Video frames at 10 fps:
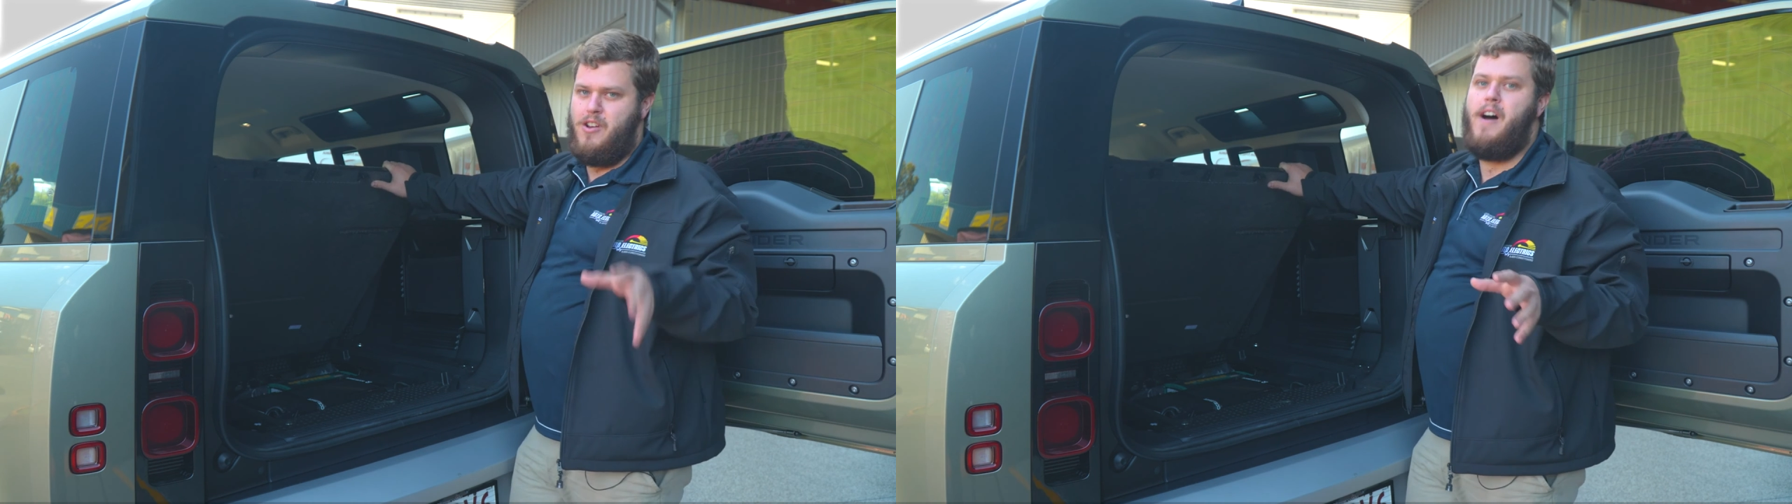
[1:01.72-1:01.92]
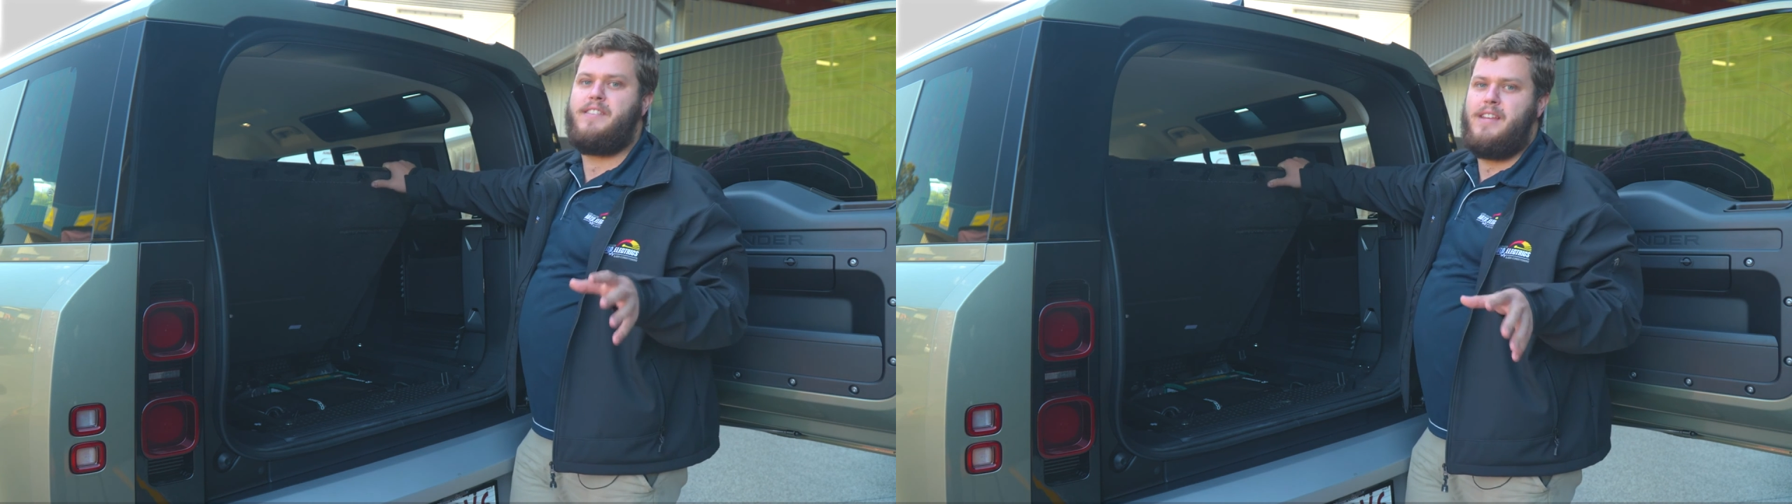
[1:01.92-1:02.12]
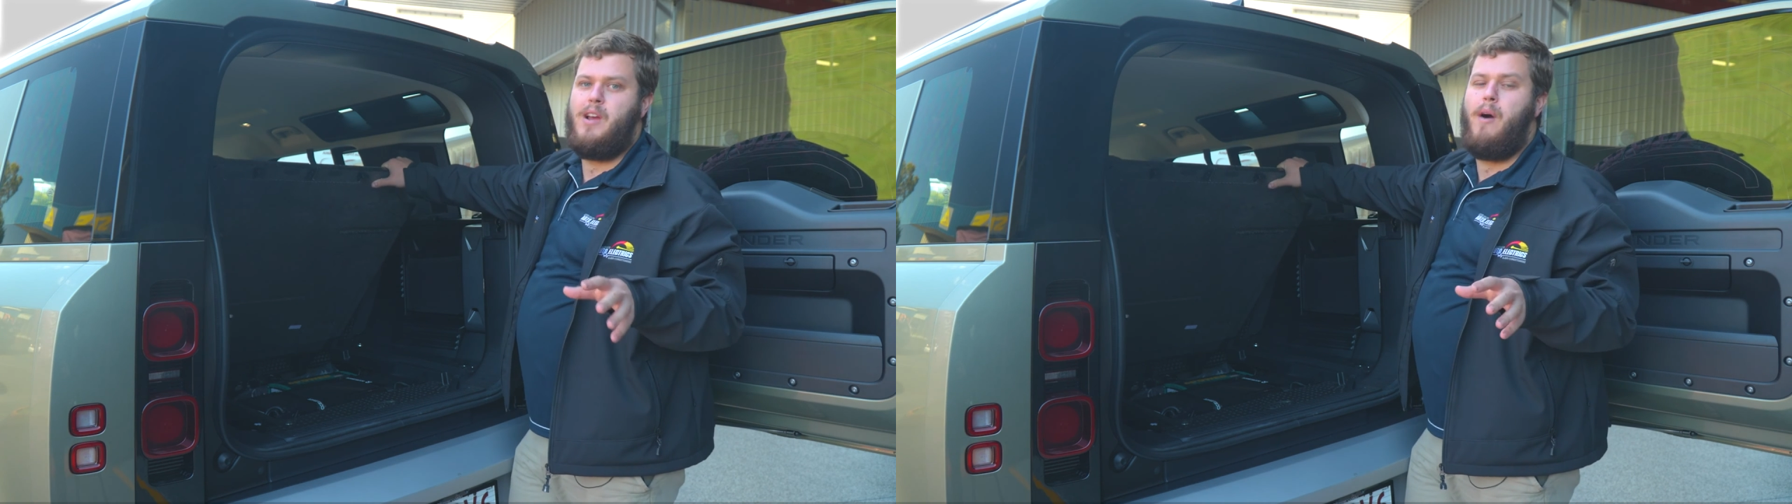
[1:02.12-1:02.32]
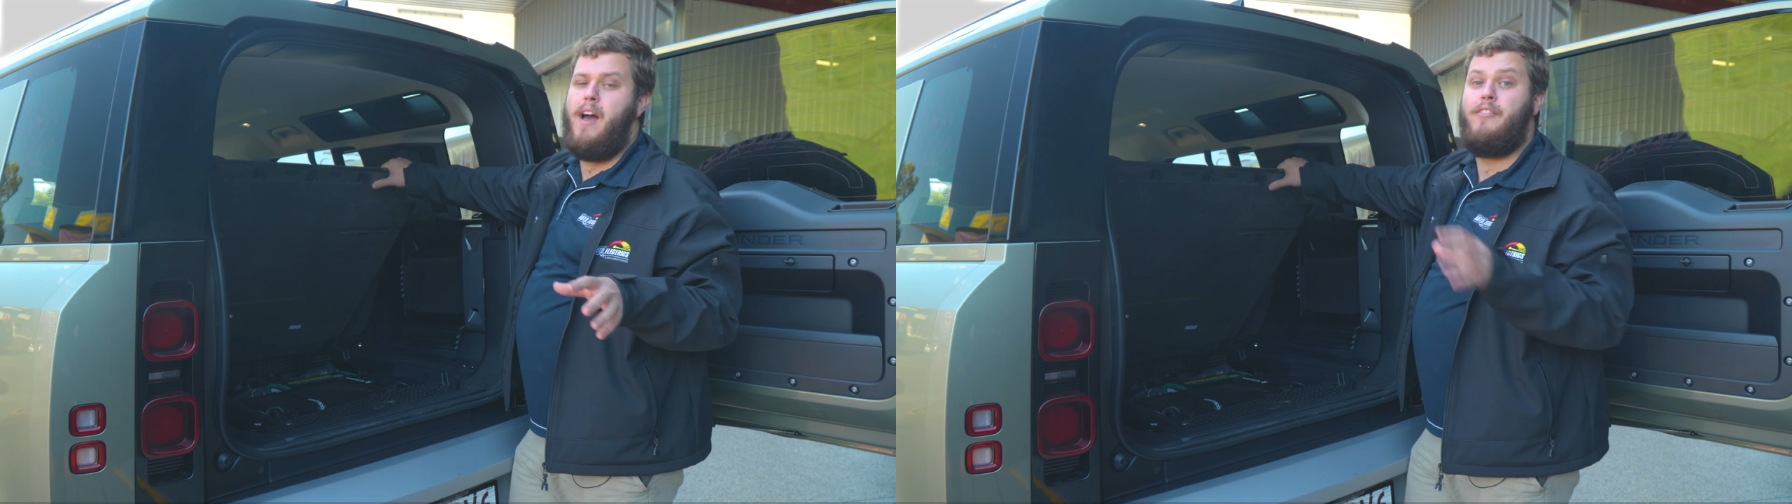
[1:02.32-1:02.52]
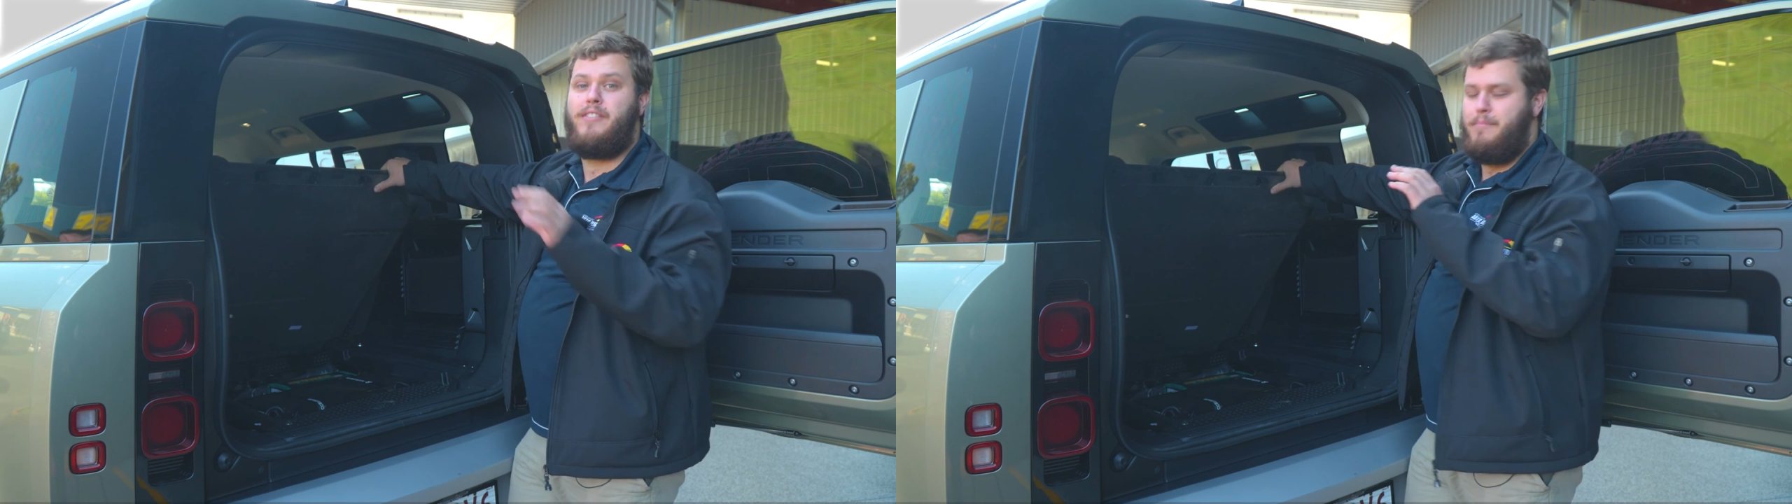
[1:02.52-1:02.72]
nice, neat
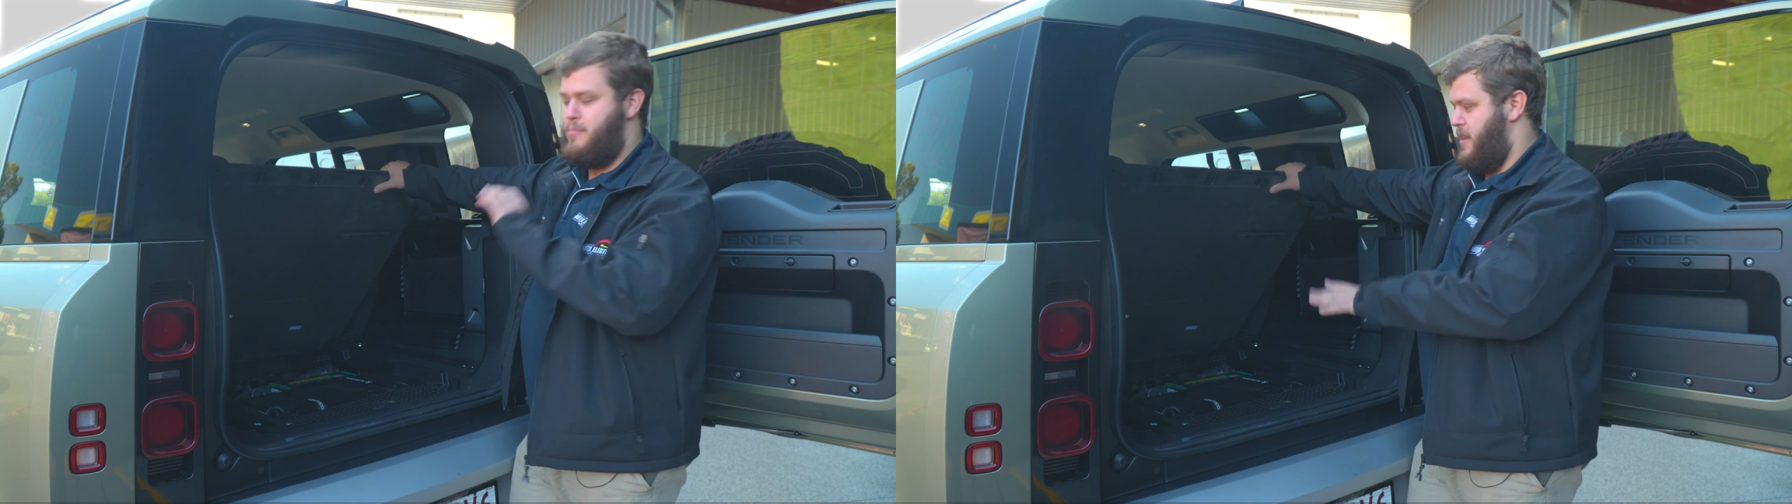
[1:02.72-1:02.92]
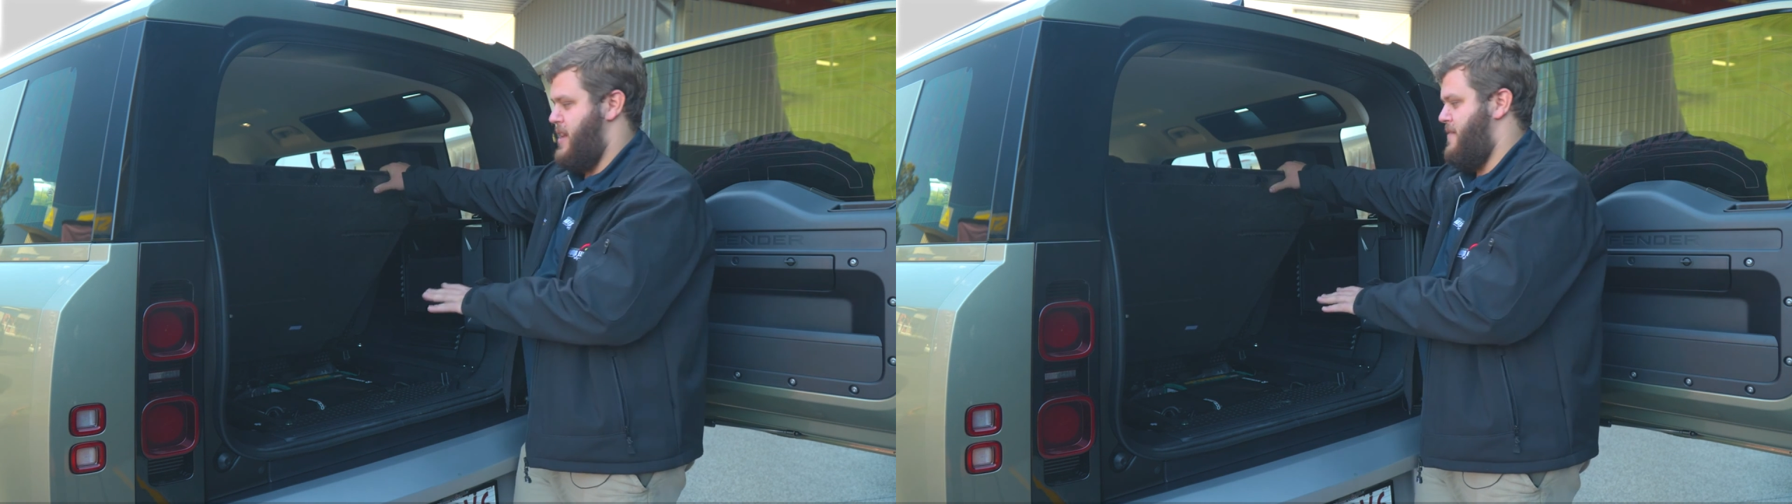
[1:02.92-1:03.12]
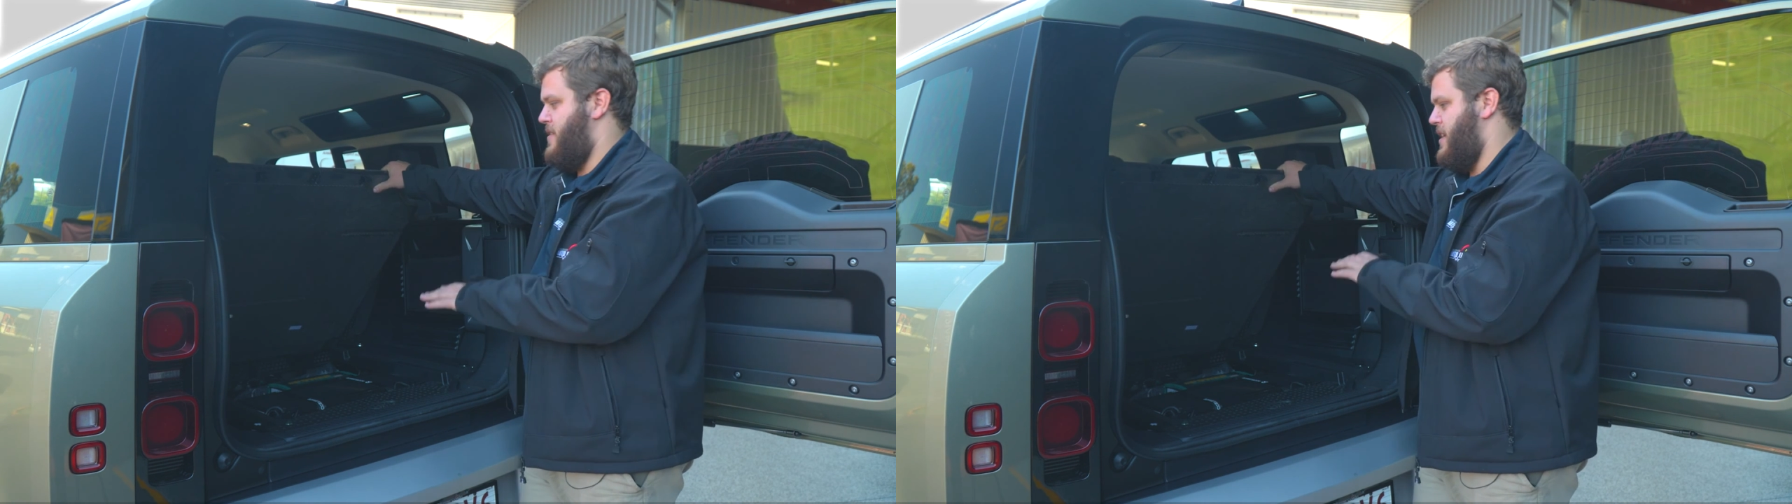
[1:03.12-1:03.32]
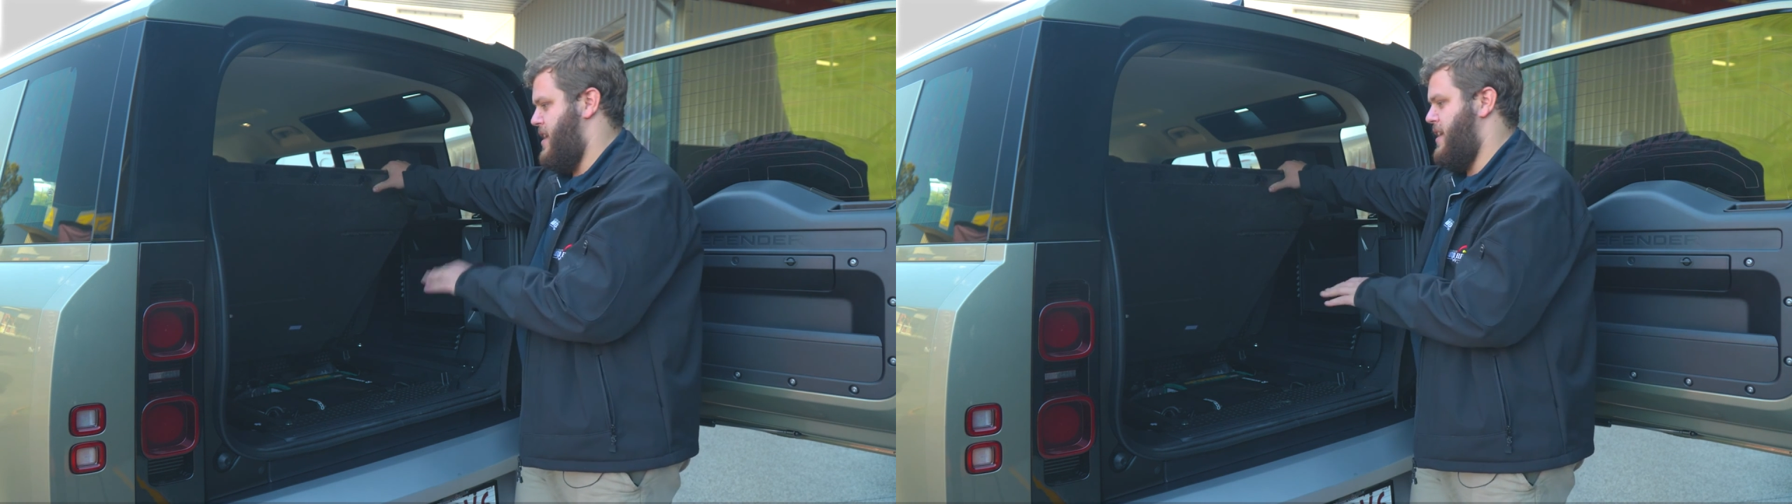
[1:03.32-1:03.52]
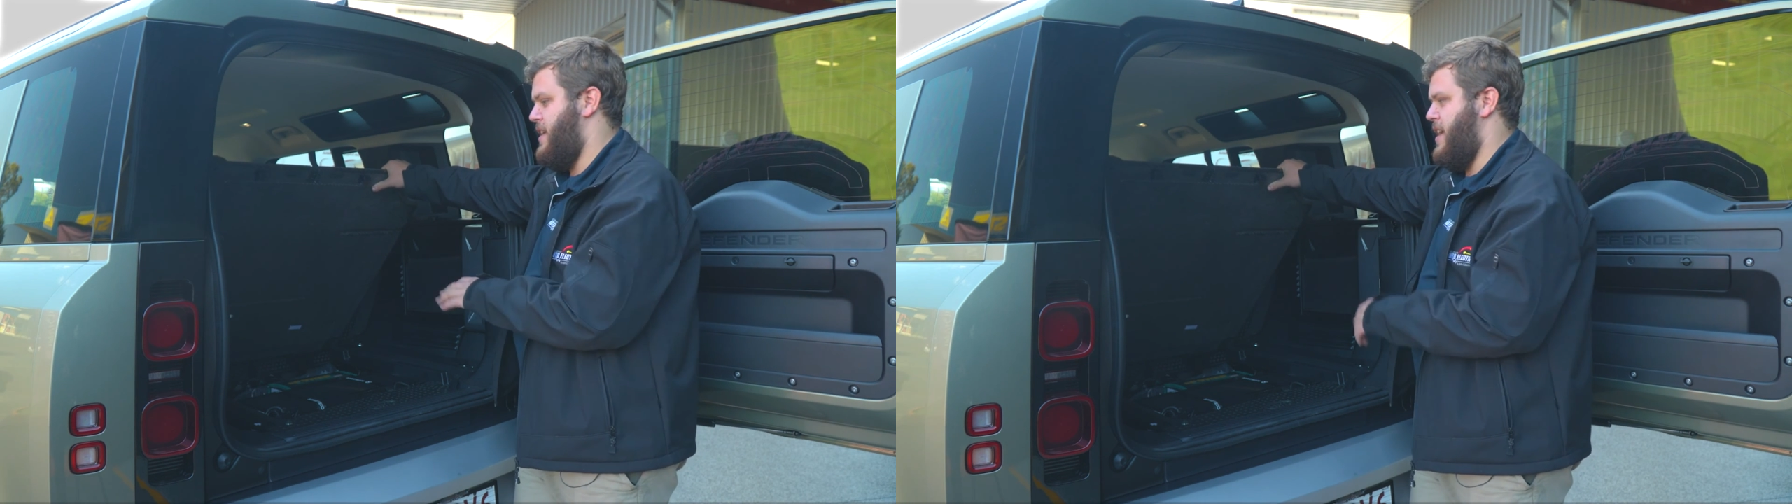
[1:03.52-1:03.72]
way of putting everything
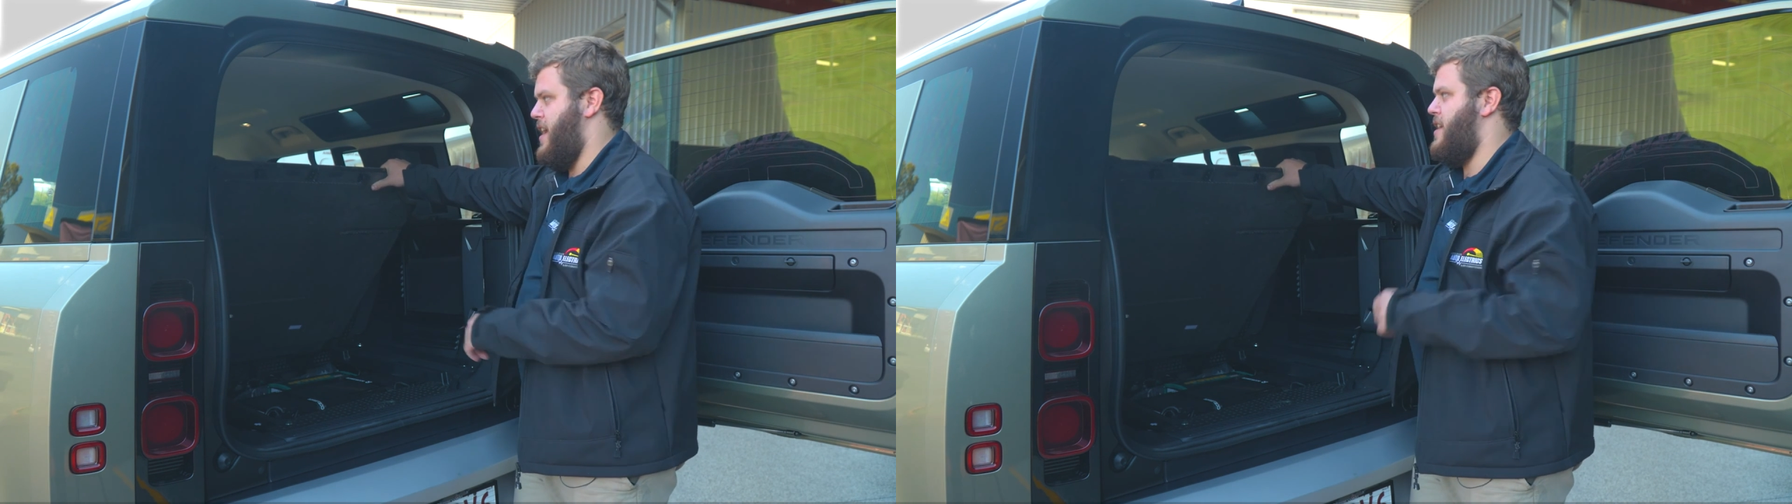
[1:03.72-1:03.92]
under here,